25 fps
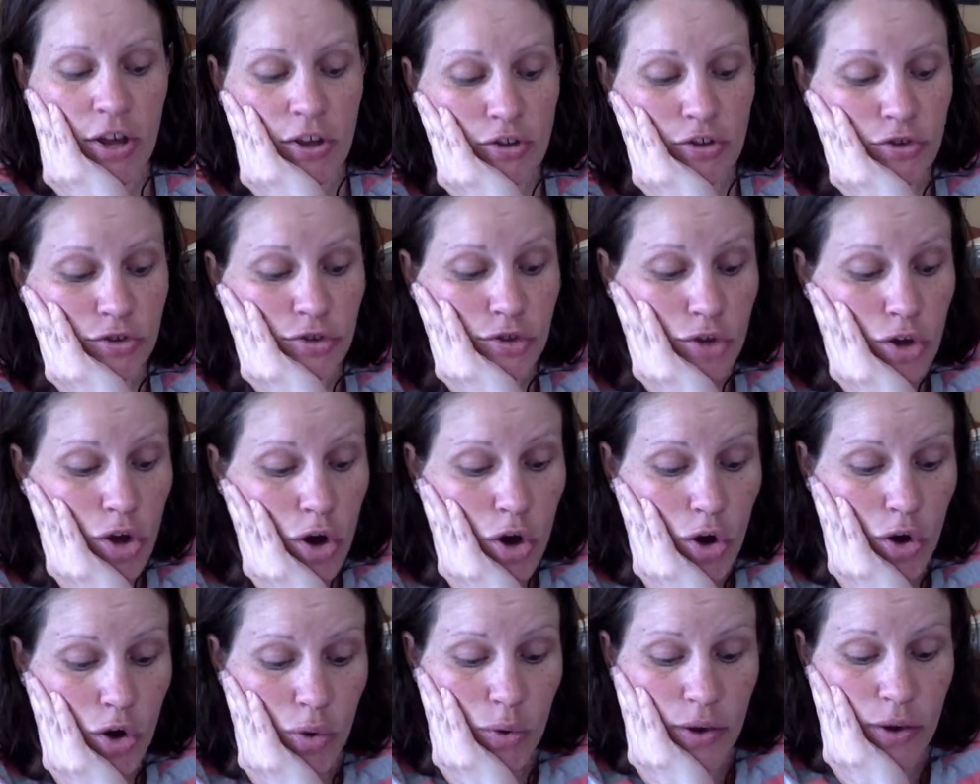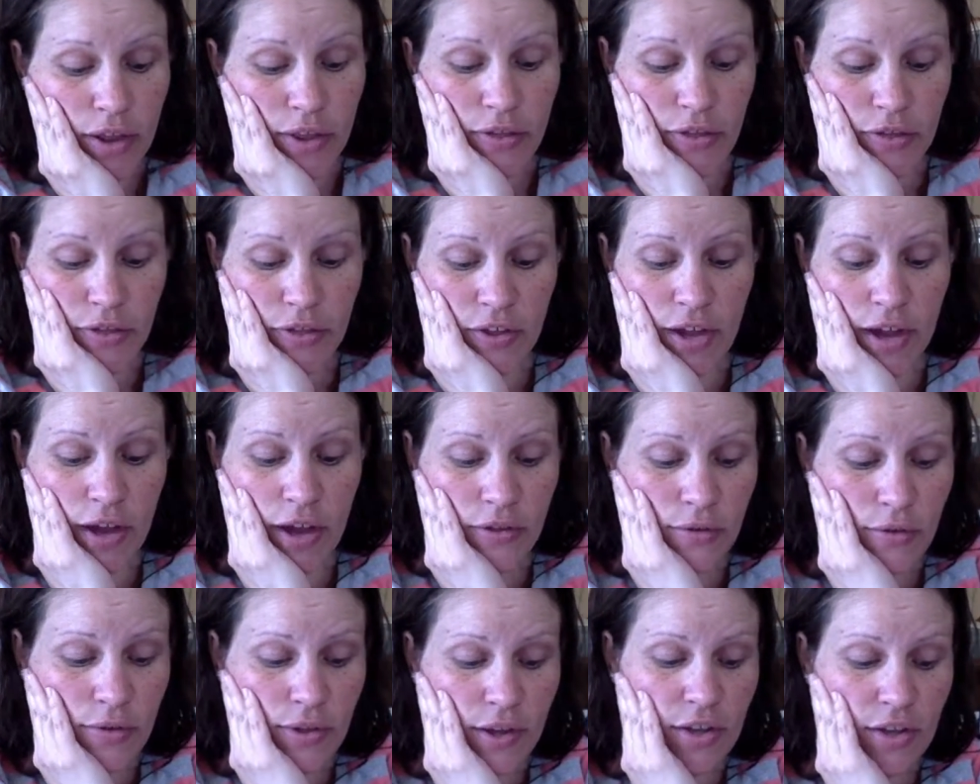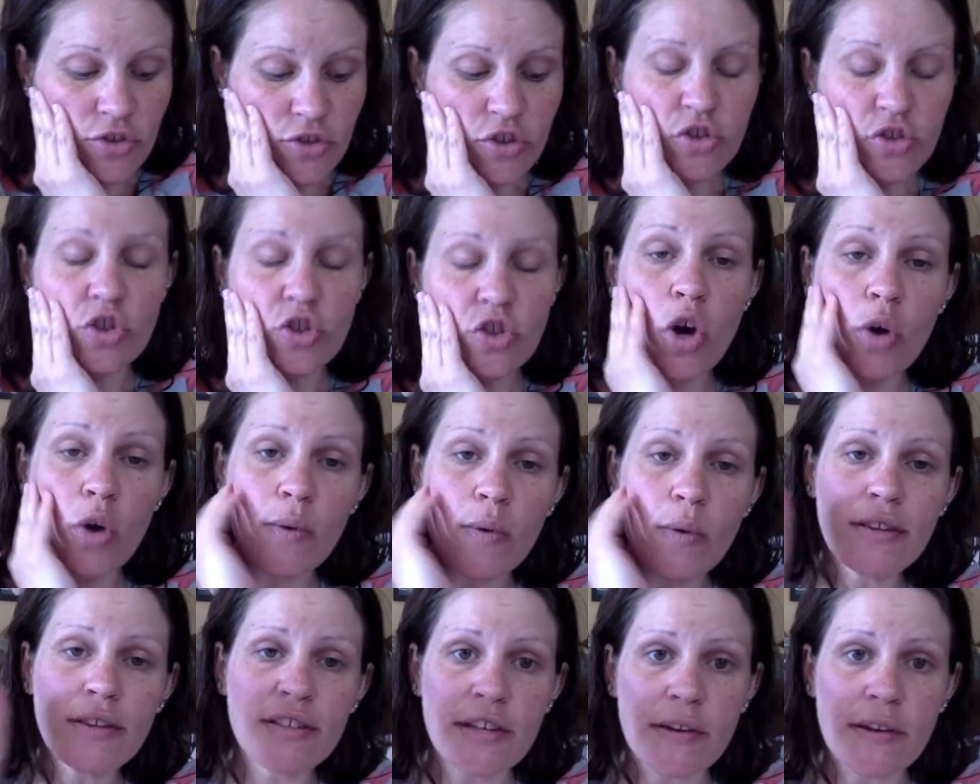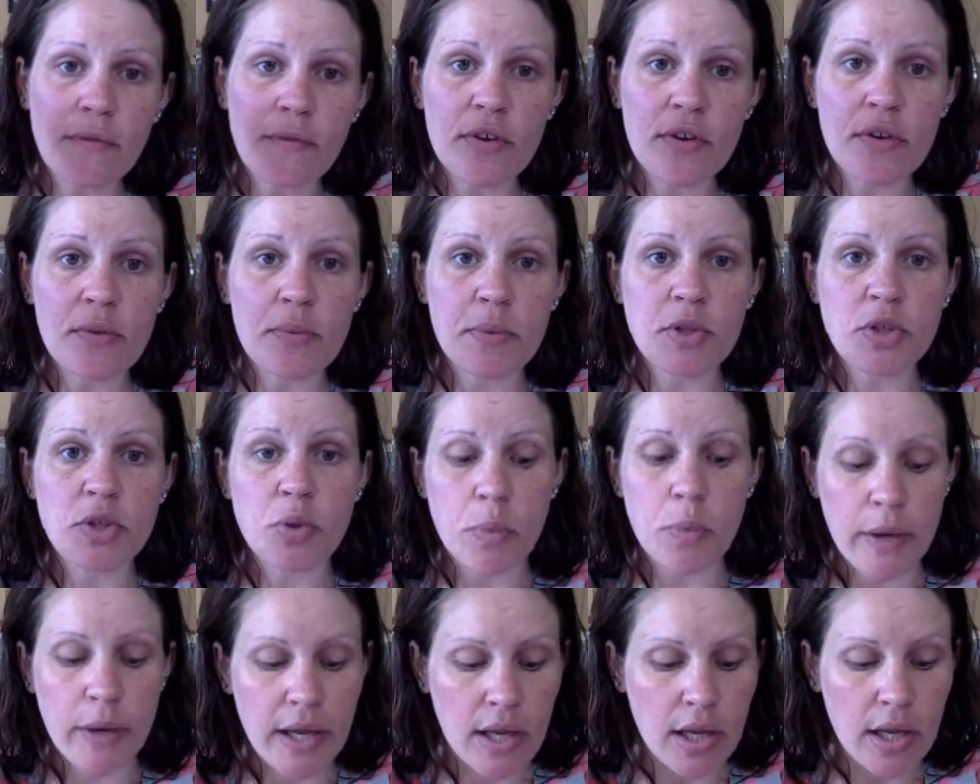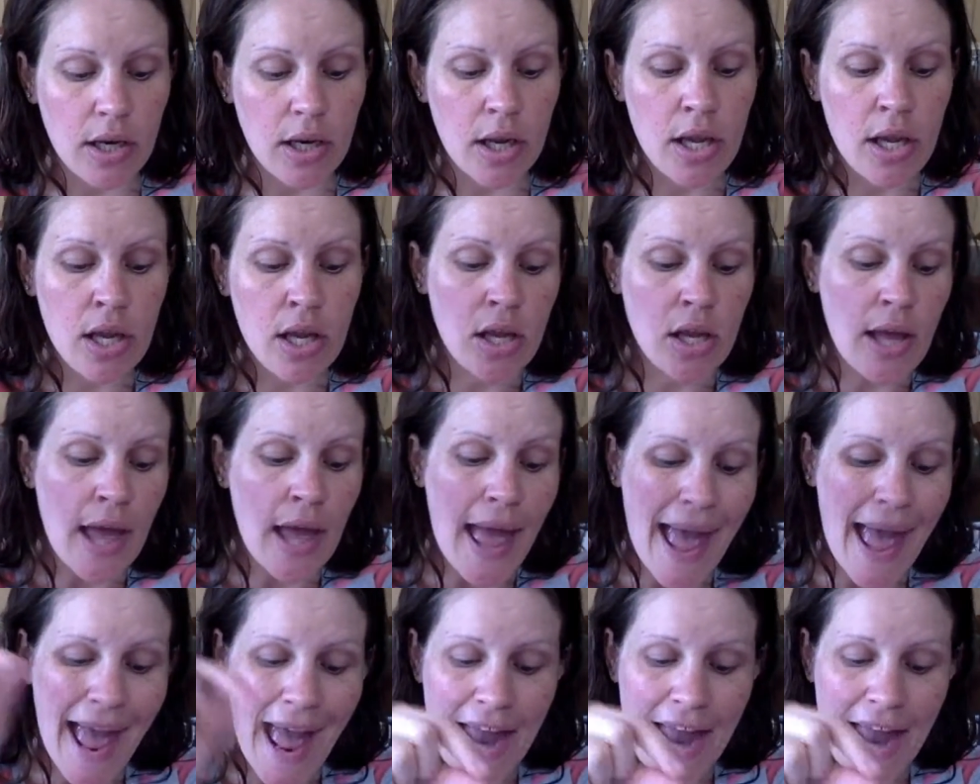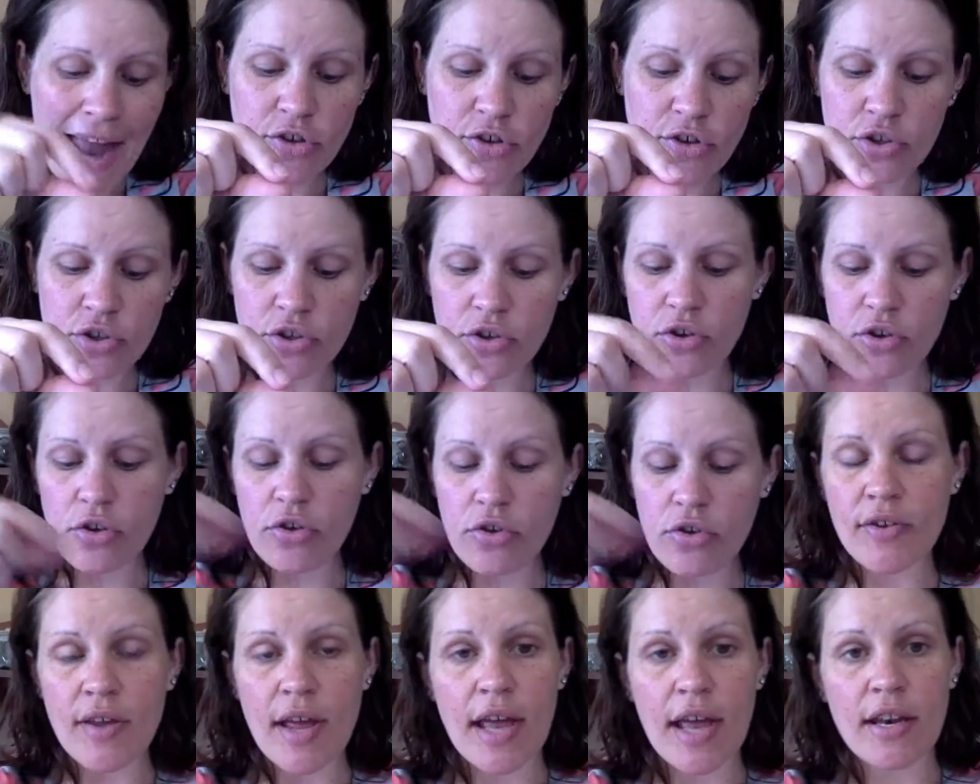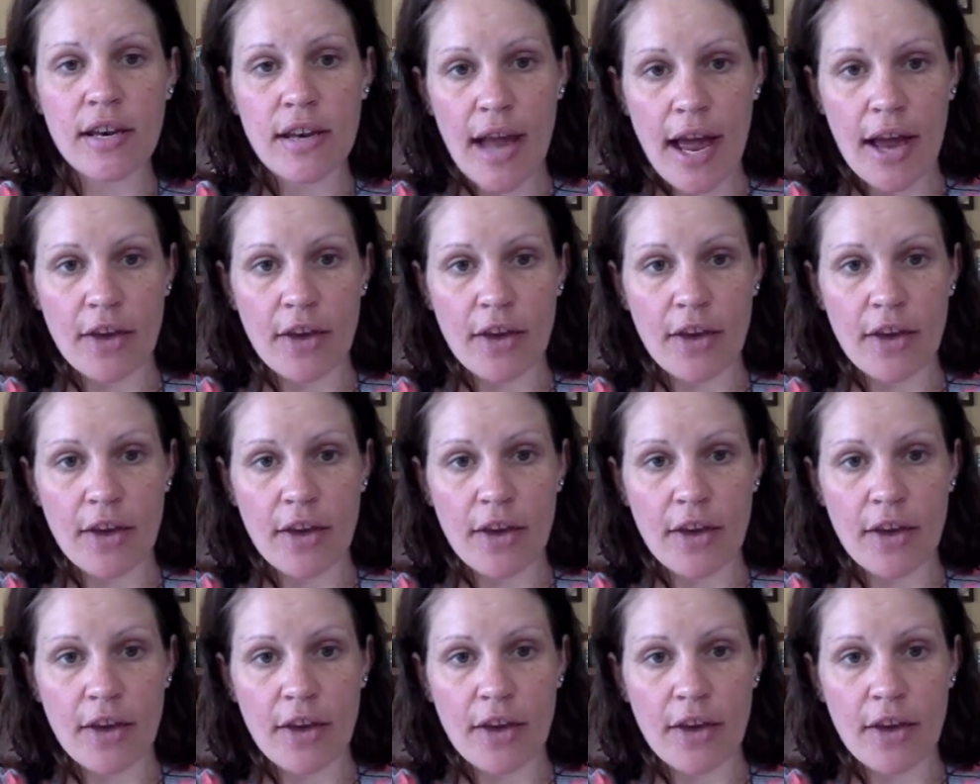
So the other thing is just knowing the difference between added sugars and